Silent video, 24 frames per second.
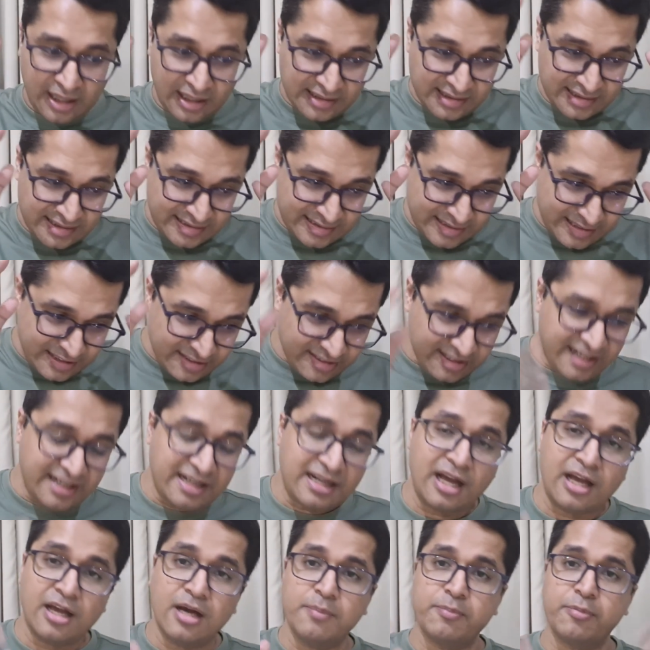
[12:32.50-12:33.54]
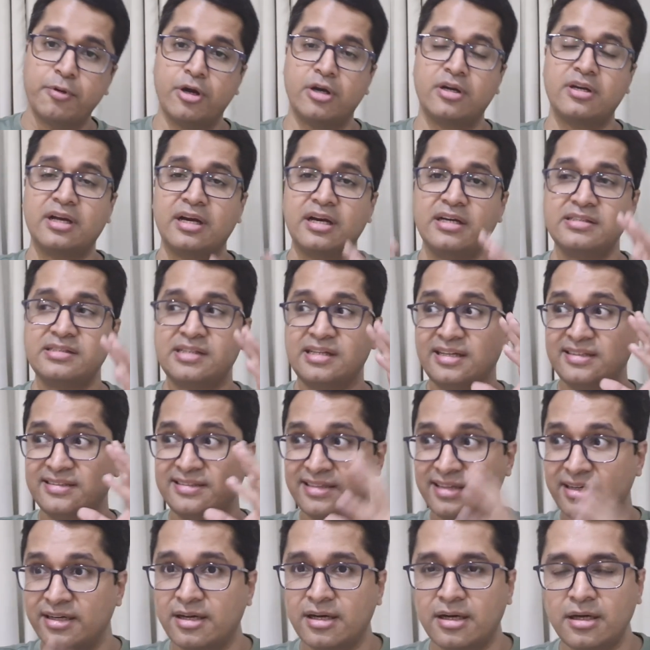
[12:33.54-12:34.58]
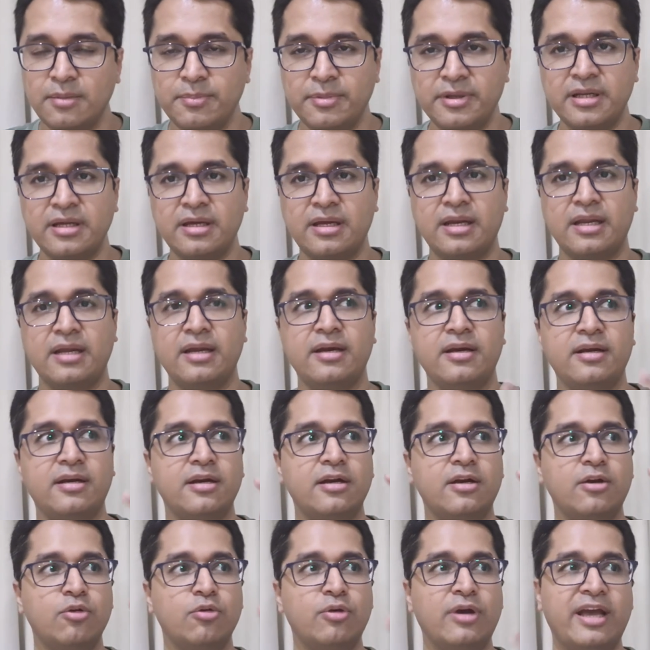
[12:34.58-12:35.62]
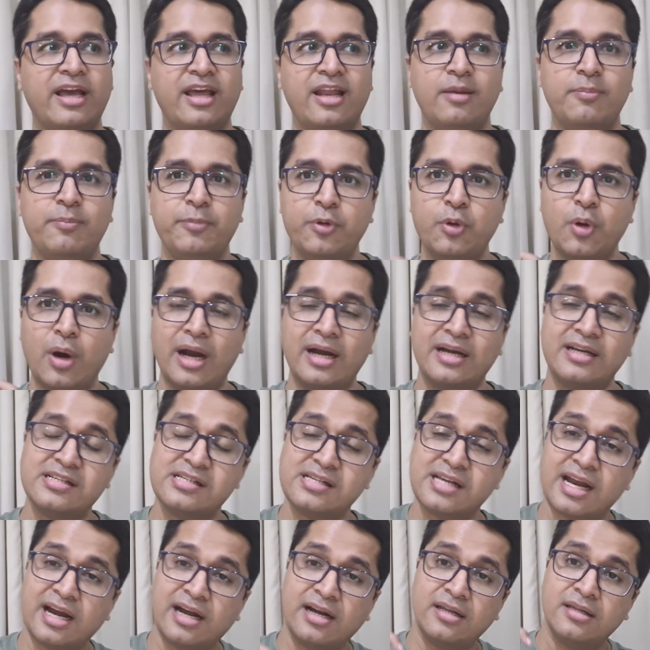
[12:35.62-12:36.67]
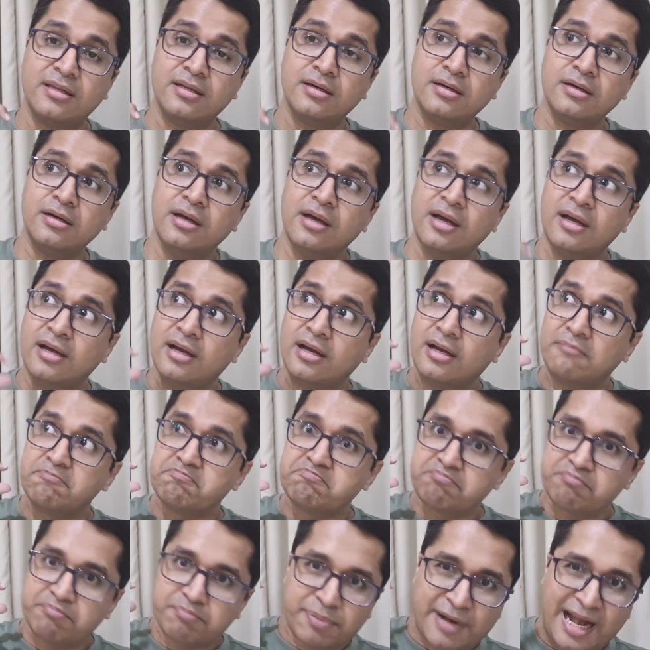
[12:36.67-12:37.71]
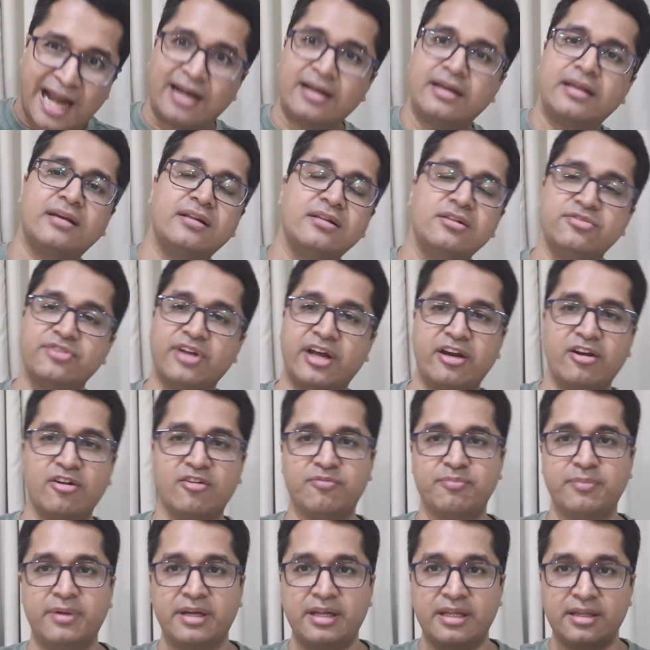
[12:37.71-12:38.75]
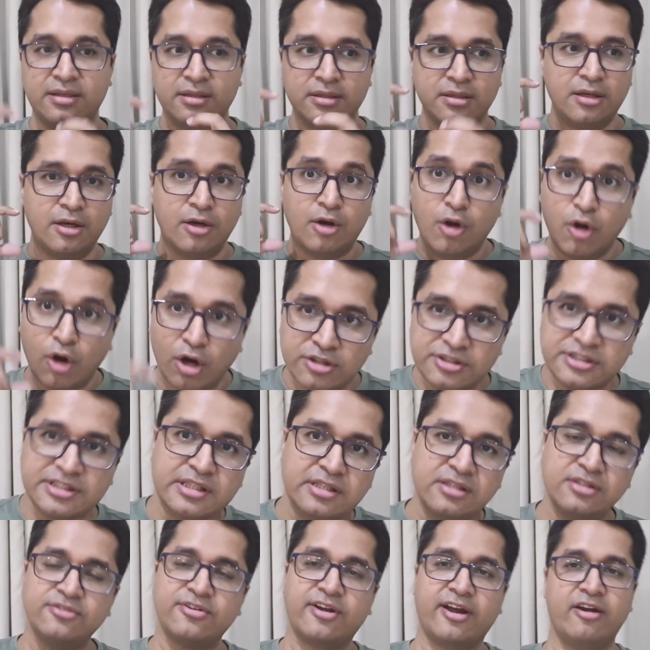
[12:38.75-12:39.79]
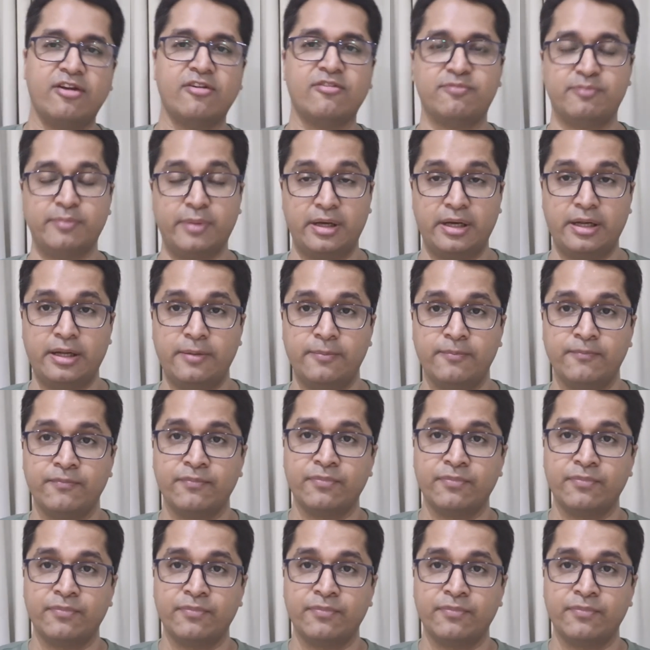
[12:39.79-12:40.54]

This entire podcast has literally been created to help you understand the practical side of money, the logical side of money.